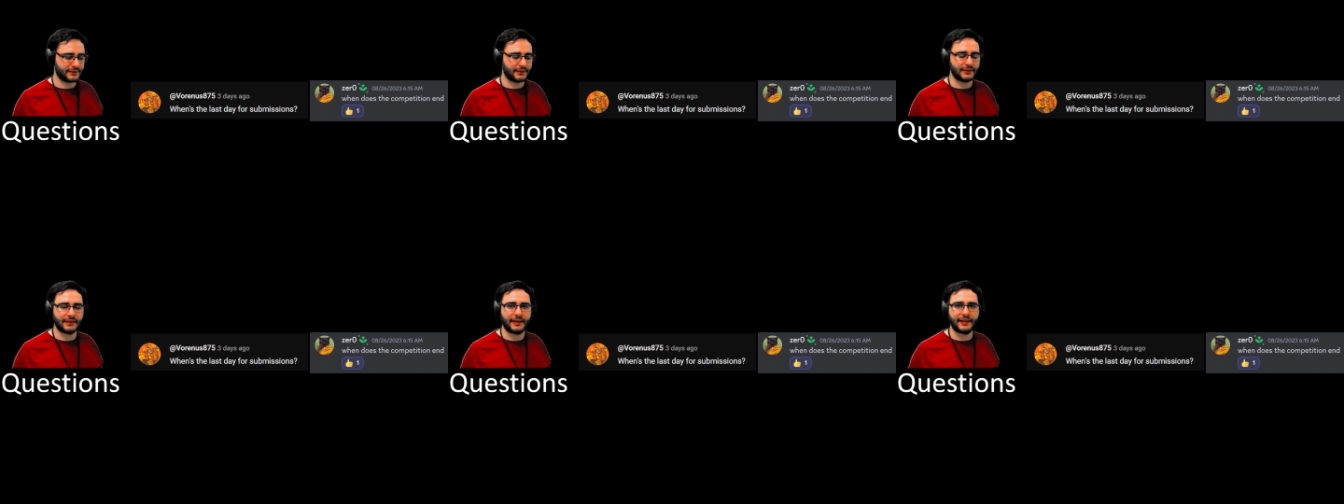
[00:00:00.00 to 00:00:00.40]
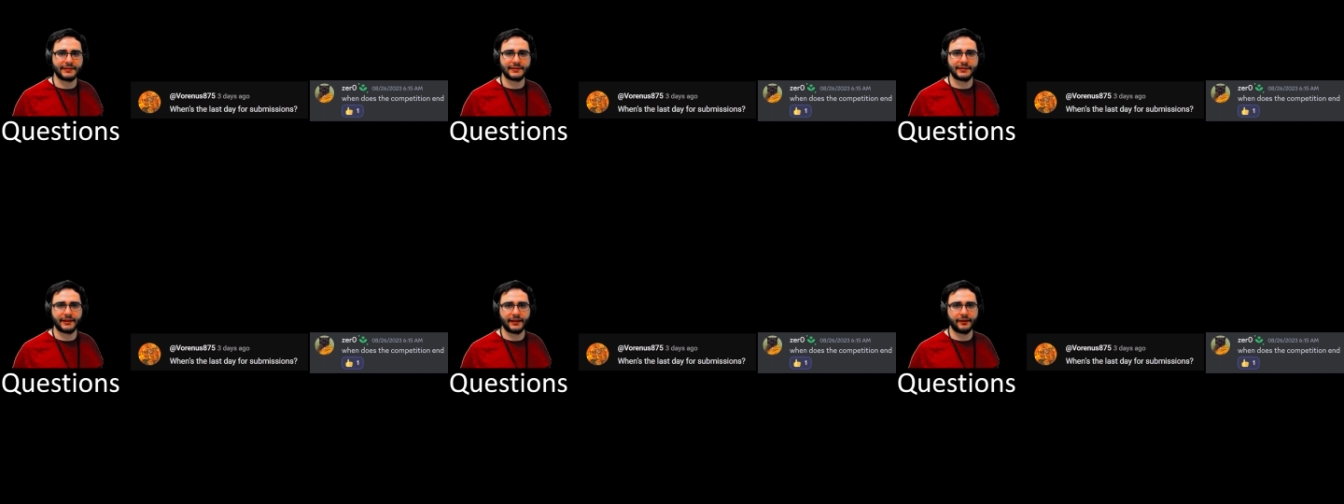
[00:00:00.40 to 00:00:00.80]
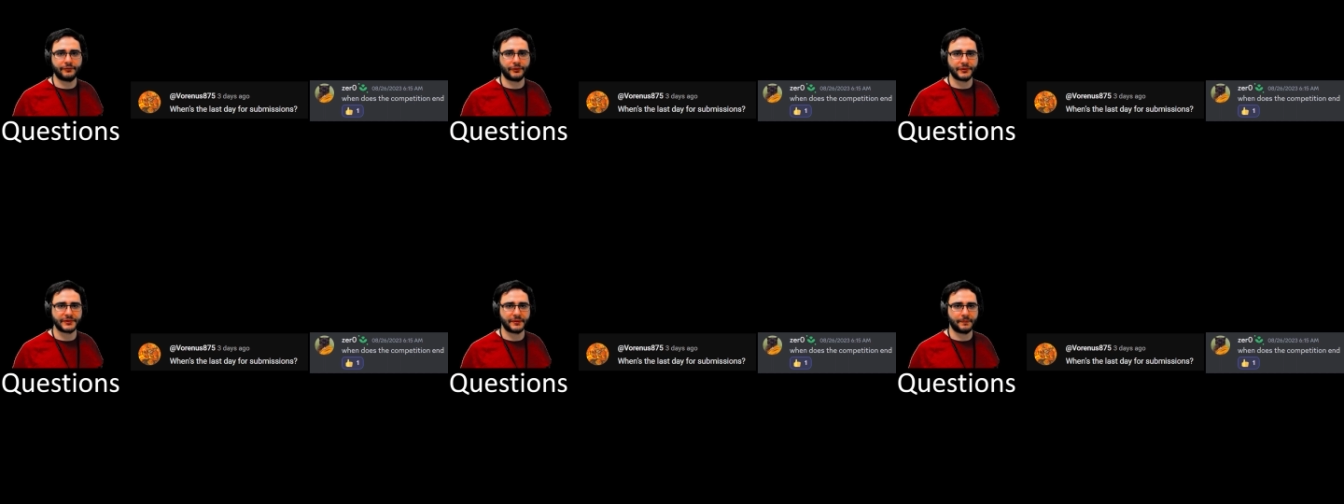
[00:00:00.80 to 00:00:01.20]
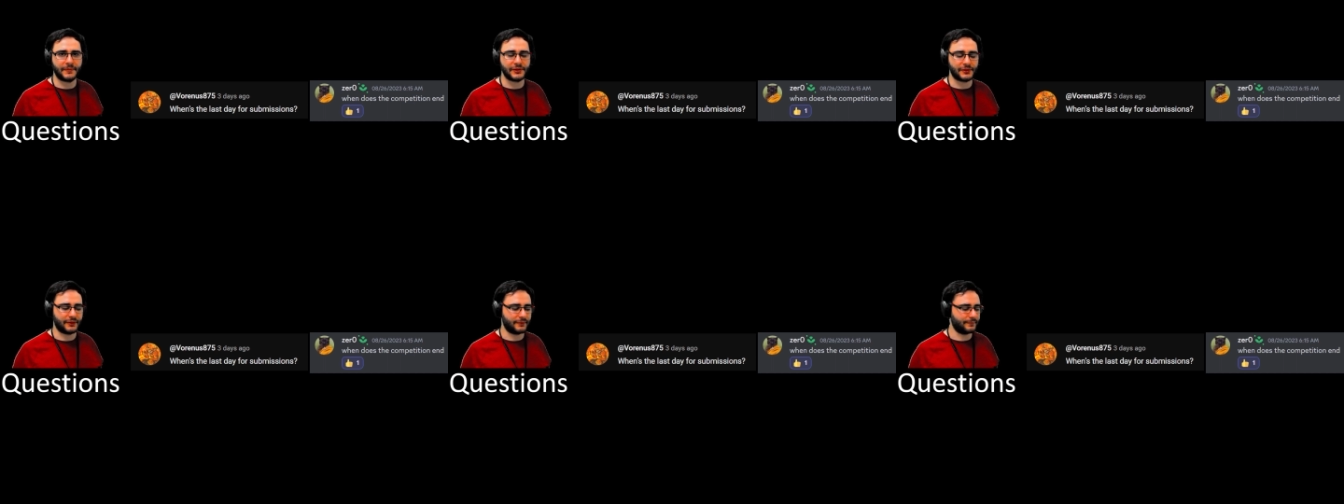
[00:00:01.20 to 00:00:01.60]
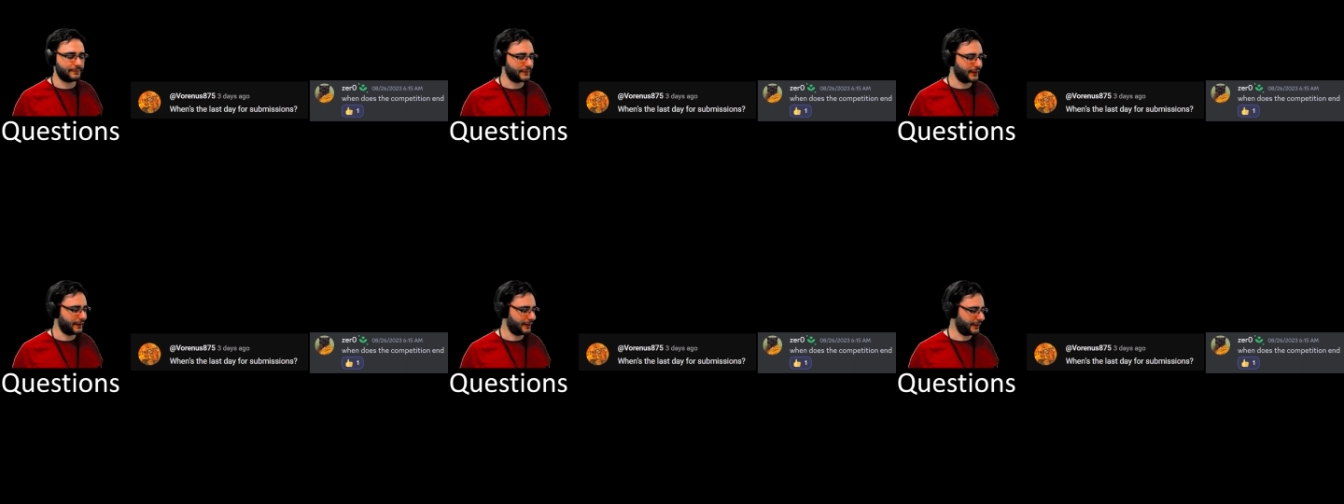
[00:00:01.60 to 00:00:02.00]
the last day for submission?
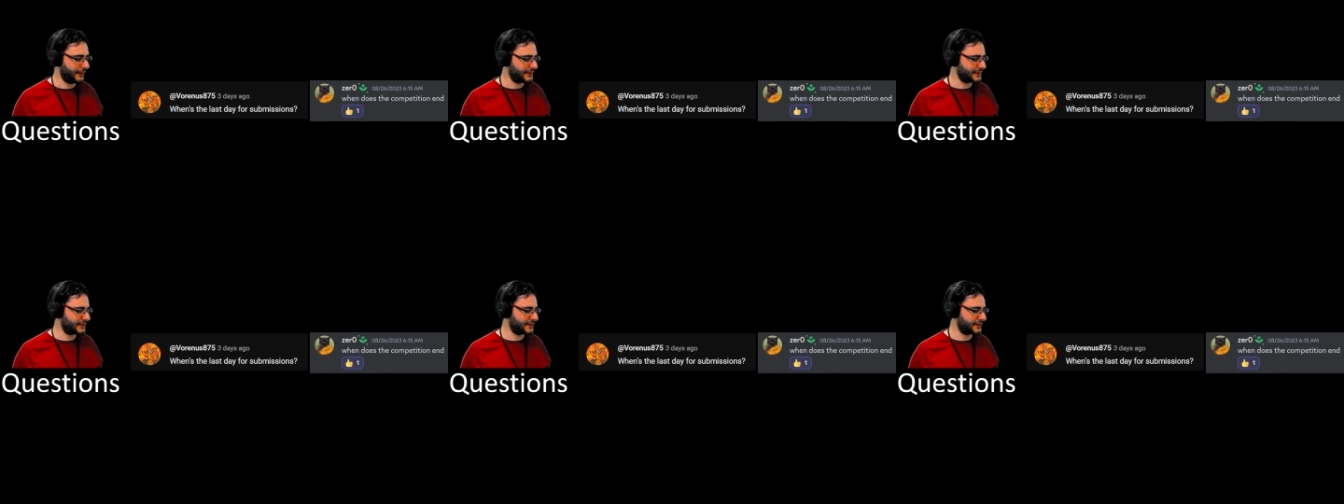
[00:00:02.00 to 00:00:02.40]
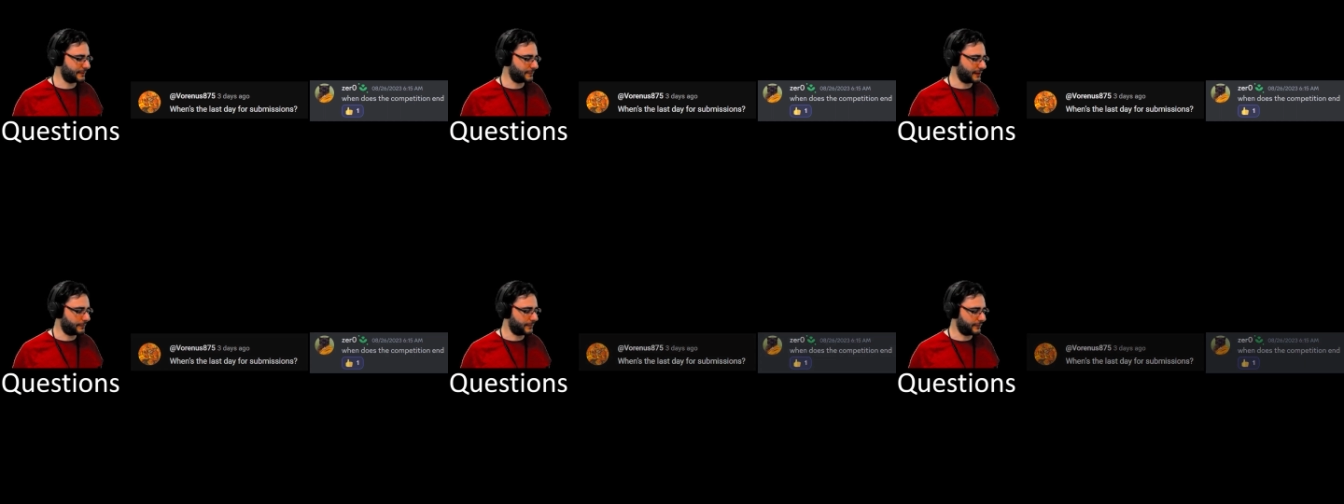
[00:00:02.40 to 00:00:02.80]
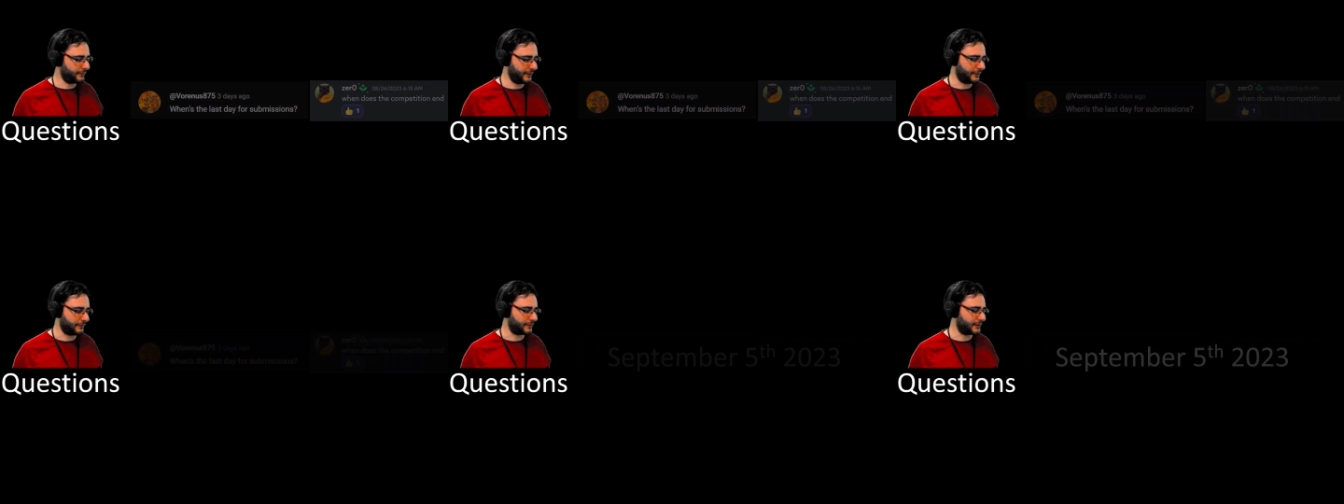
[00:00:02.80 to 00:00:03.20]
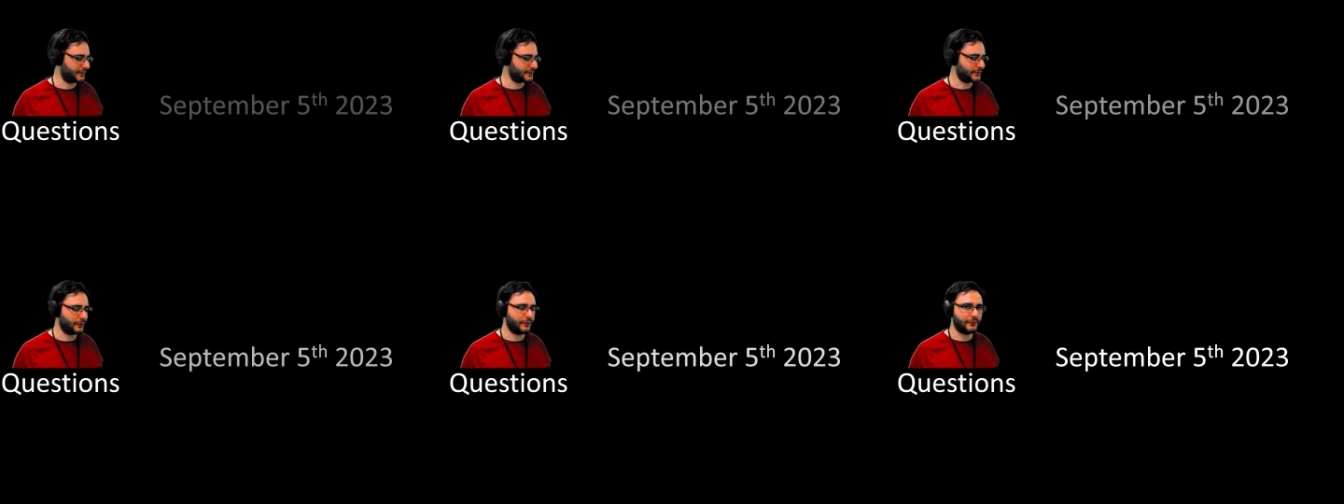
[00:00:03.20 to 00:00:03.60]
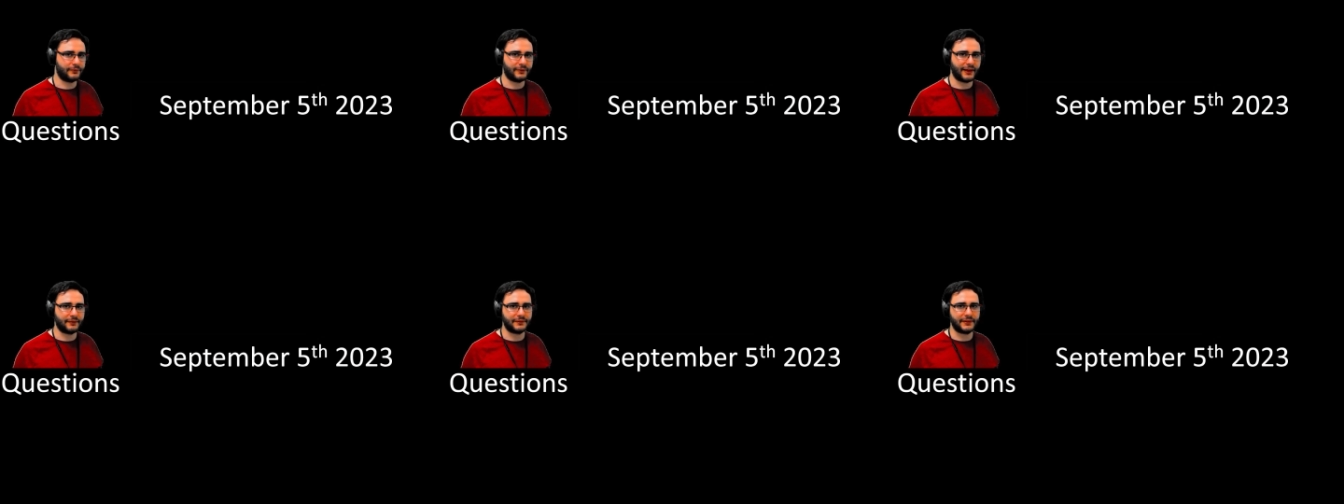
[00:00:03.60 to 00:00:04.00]
It's September 5th, so
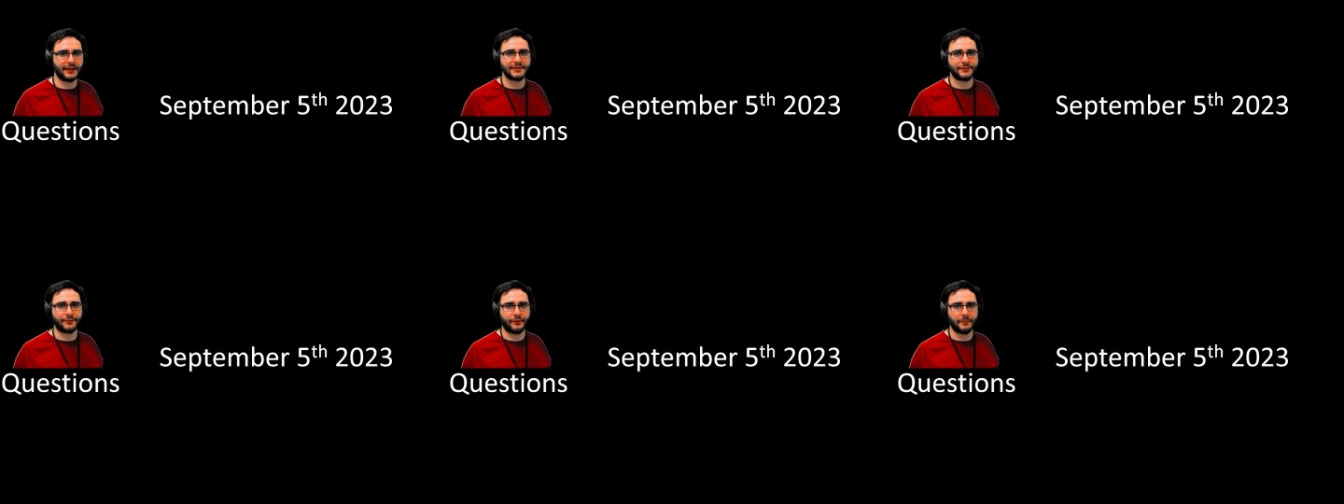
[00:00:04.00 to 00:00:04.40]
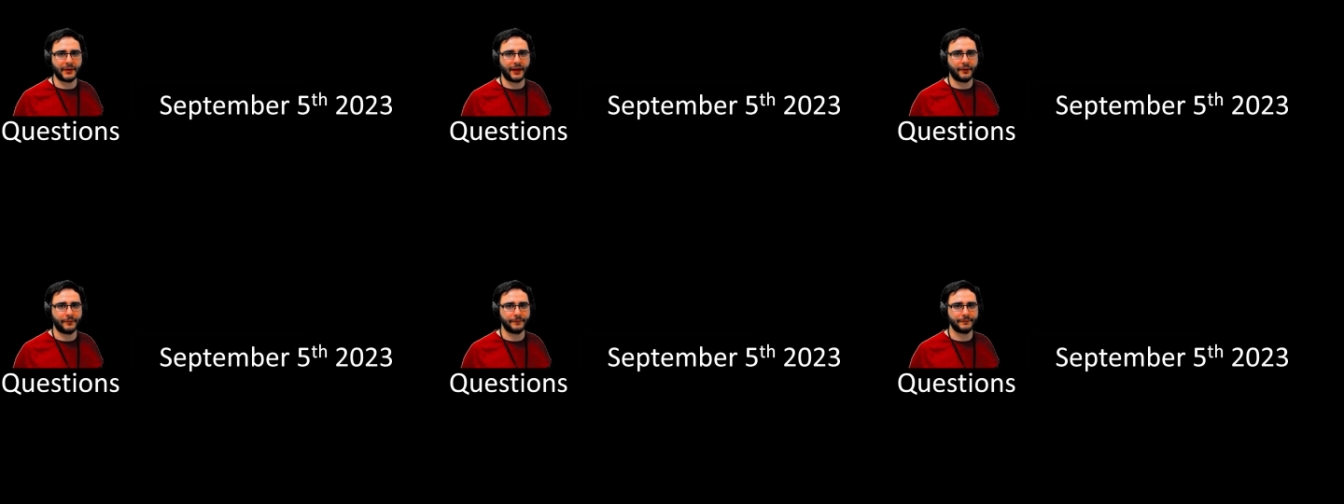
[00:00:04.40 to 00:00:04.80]
5 days from now.